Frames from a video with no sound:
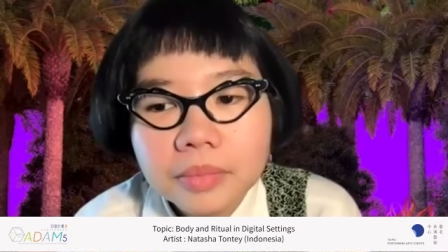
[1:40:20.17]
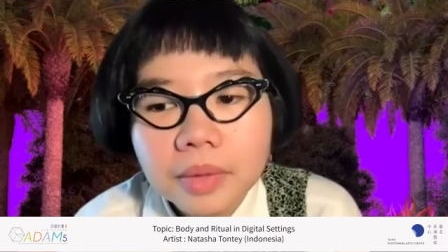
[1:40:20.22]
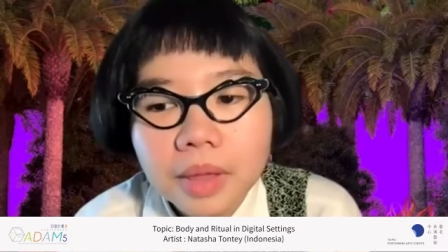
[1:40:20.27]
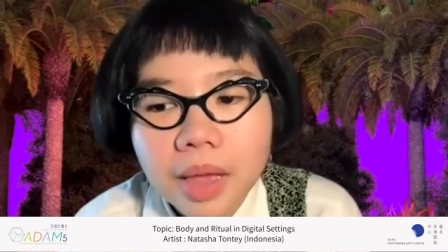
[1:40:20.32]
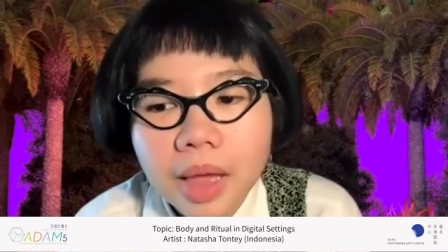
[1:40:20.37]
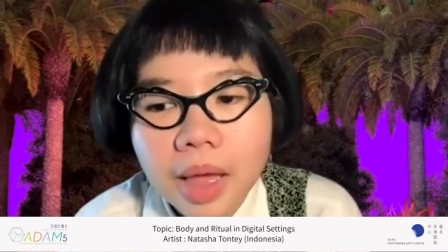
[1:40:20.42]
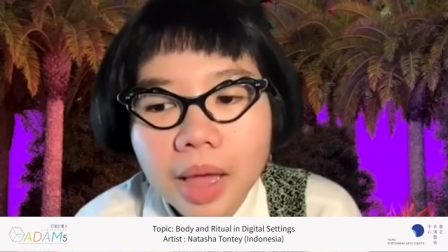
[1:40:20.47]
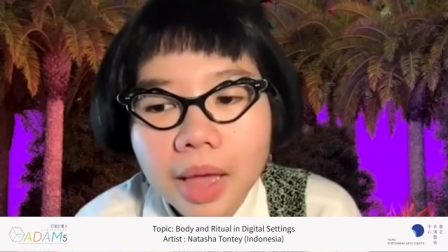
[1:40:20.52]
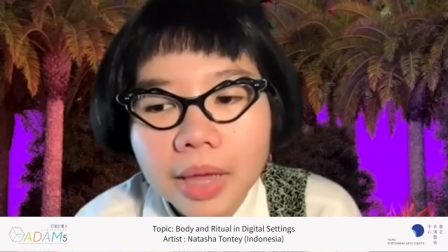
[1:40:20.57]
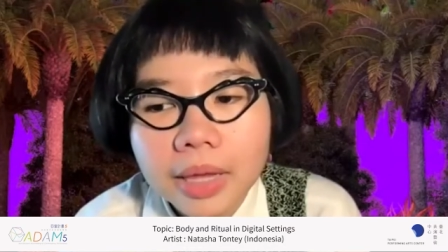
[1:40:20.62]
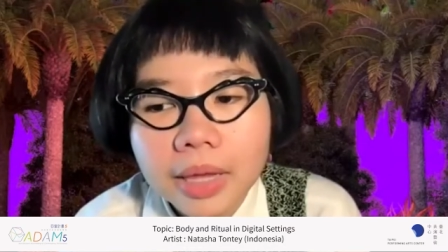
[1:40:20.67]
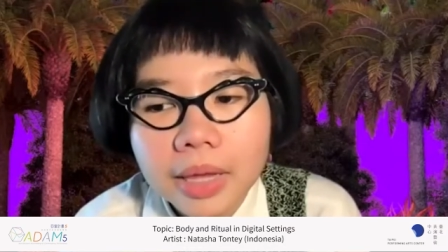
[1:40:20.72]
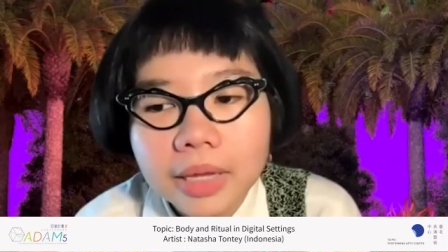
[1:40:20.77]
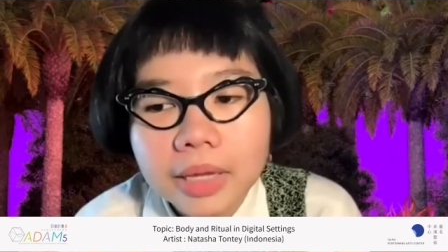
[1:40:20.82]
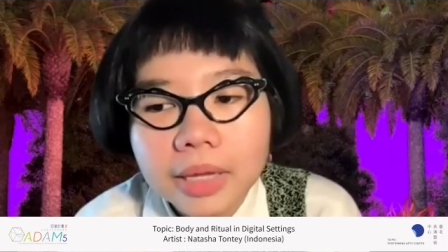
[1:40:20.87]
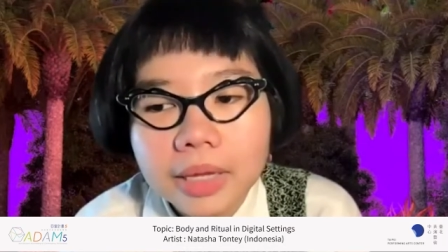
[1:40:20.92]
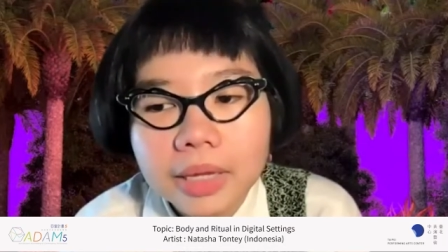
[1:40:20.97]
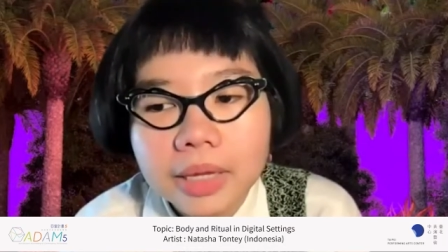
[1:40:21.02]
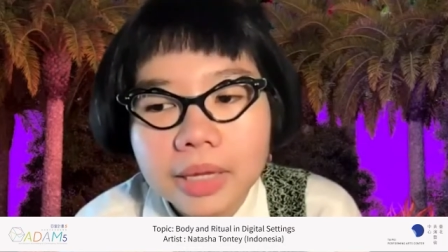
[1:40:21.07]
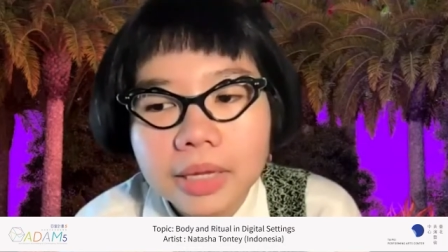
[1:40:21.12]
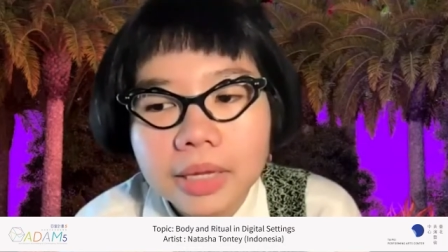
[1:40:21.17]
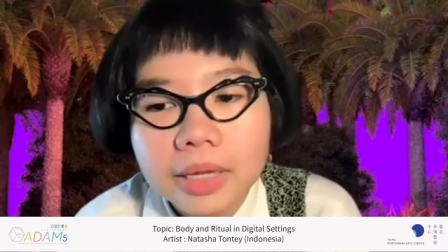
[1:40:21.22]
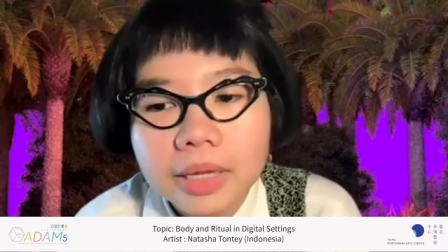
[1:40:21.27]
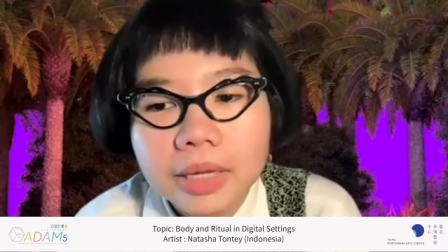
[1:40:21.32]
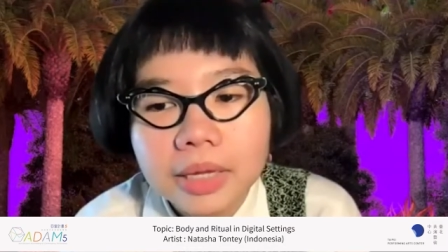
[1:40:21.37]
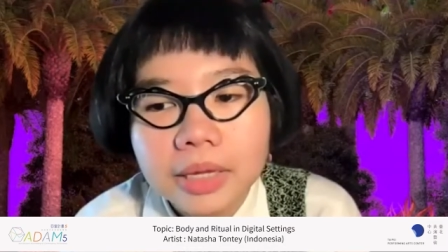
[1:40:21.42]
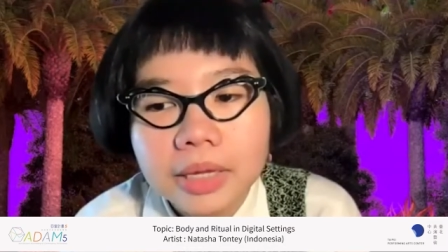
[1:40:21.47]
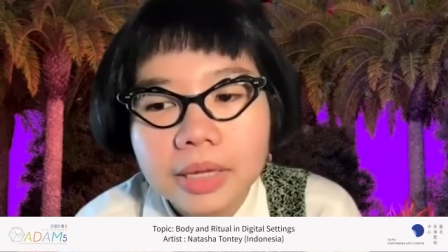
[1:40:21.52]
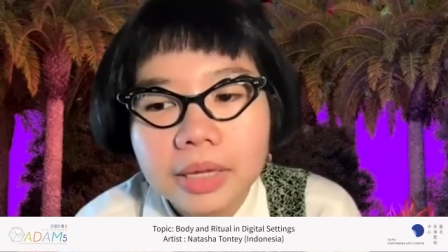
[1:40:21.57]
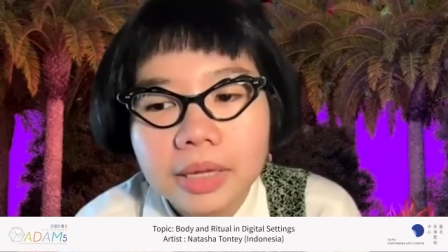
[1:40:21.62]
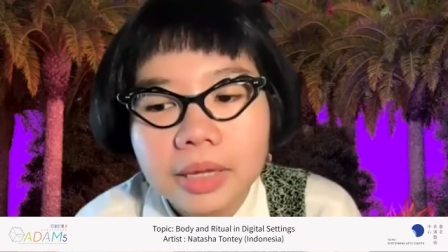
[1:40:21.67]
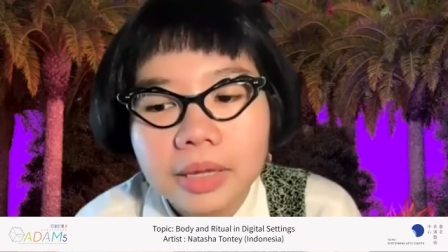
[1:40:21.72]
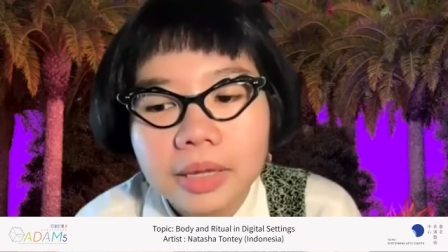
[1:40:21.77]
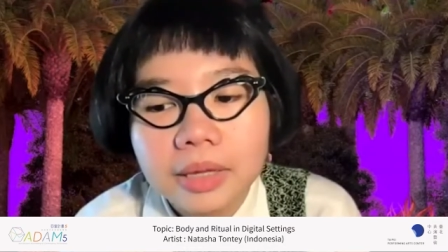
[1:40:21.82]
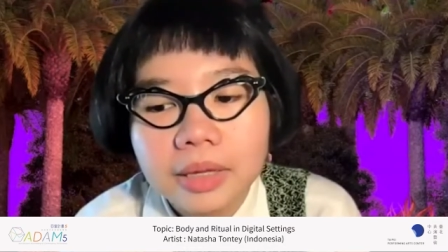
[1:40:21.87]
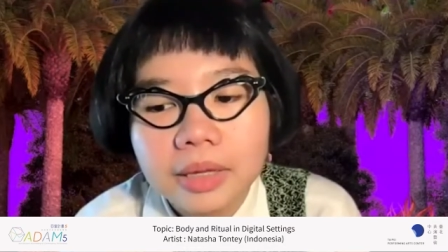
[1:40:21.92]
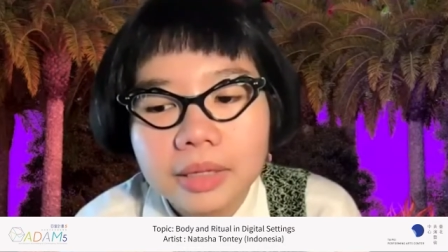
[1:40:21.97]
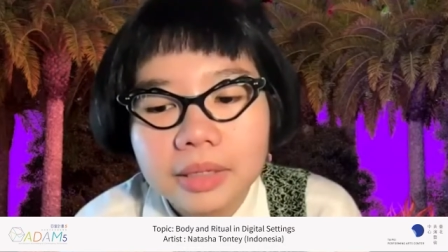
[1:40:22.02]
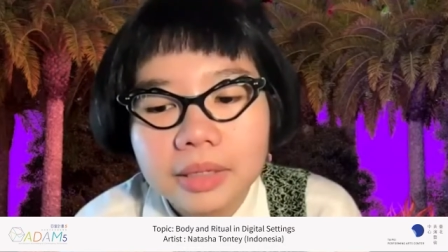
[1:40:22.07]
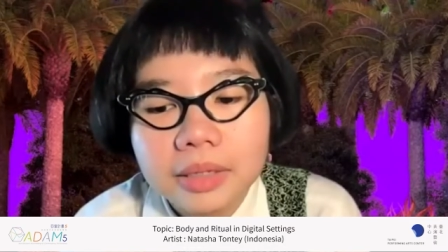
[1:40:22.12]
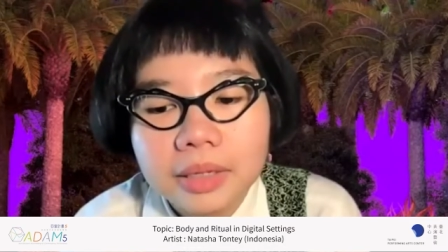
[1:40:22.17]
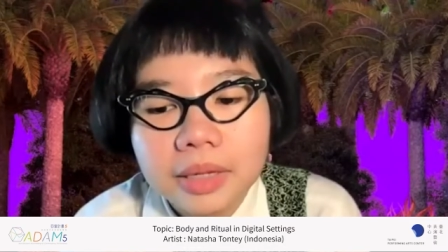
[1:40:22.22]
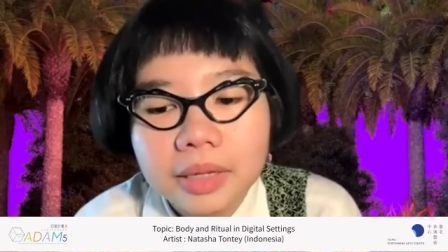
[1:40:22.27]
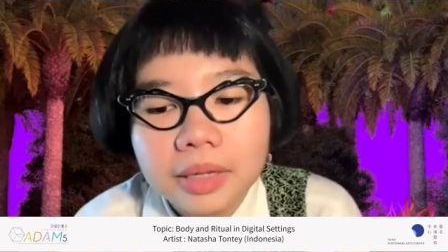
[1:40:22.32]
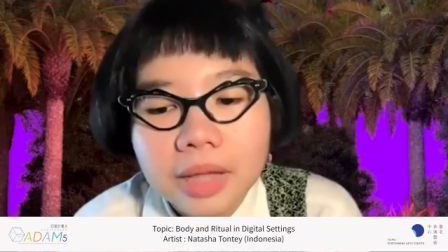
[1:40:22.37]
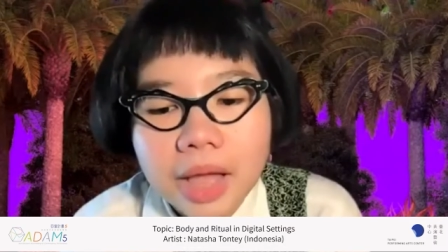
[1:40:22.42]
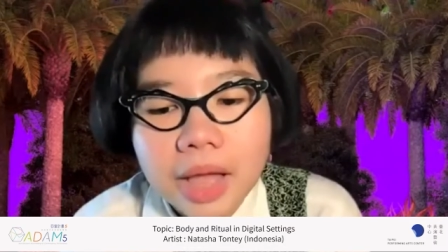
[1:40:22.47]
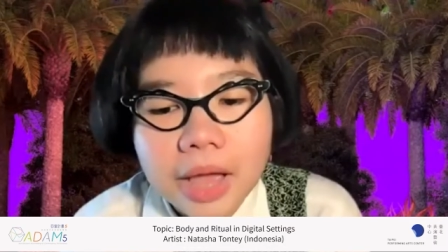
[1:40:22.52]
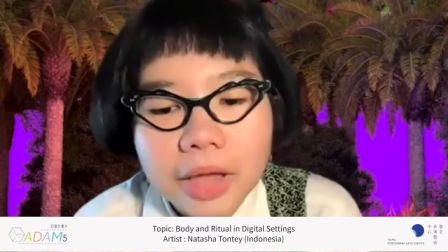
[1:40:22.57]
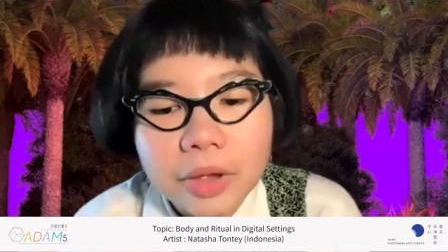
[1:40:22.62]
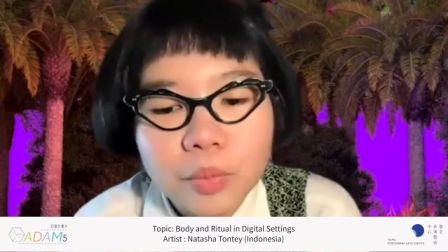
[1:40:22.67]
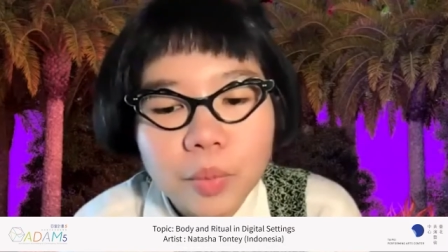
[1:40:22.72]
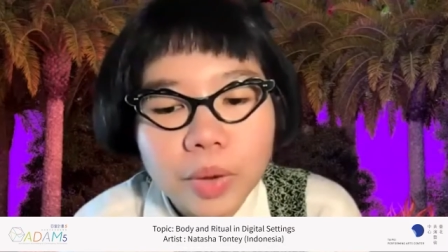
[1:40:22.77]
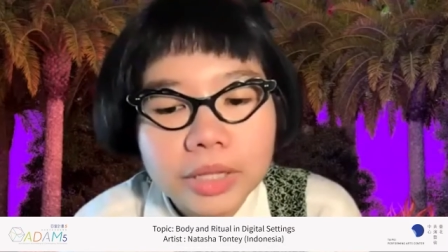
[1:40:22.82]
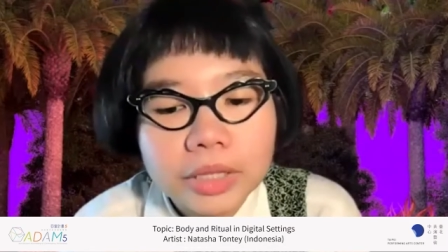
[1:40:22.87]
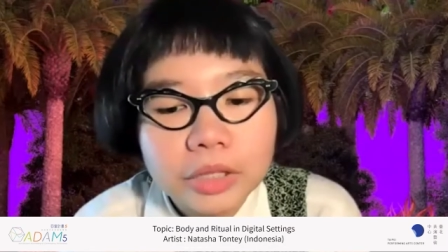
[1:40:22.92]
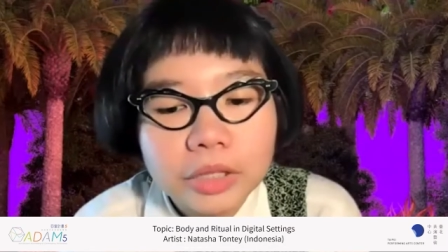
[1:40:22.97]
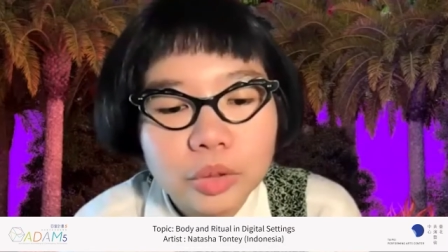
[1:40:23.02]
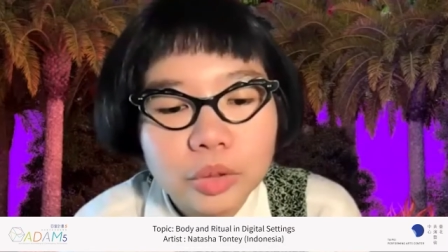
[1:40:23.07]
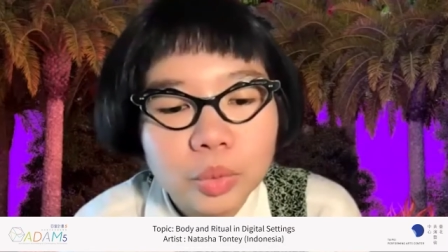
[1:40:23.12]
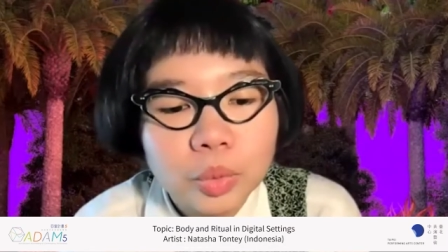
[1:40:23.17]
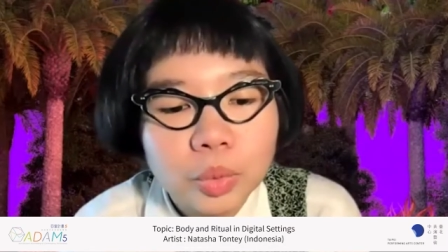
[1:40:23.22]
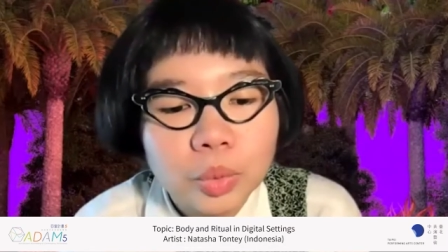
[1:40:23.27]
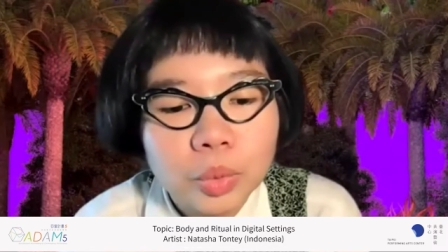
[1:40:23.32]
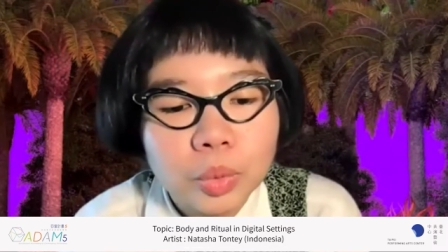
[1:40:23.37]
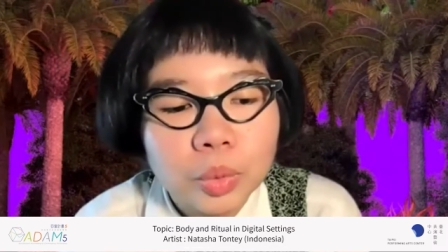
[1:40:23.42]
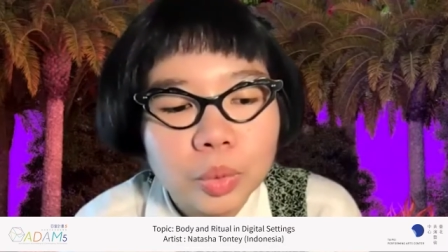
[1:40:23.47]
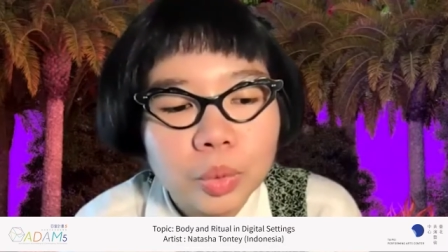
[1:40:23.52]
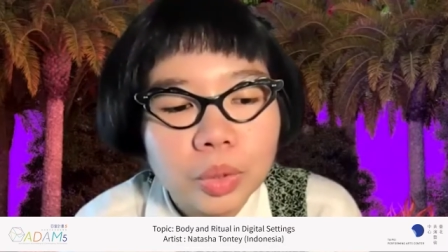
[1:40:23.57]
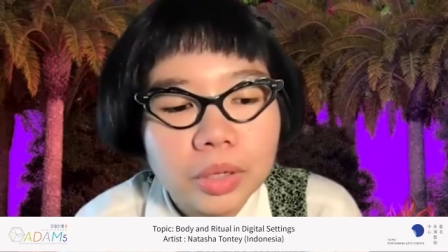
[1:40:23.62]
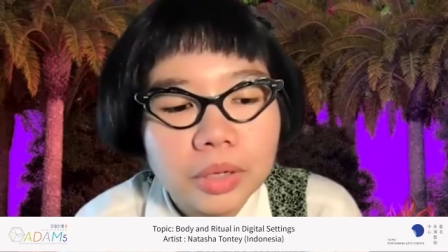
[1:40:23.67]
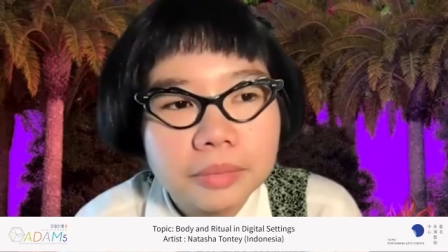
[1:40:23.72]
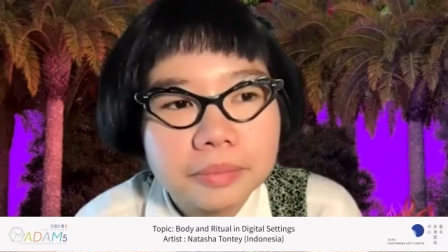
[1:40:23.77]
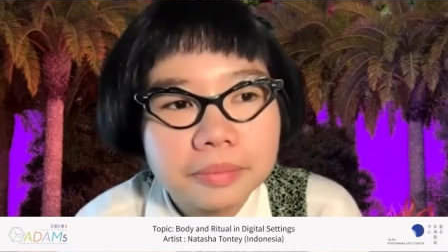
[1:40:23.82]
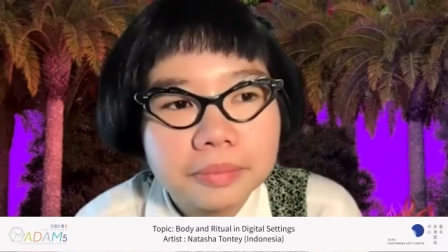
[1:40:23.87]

I went to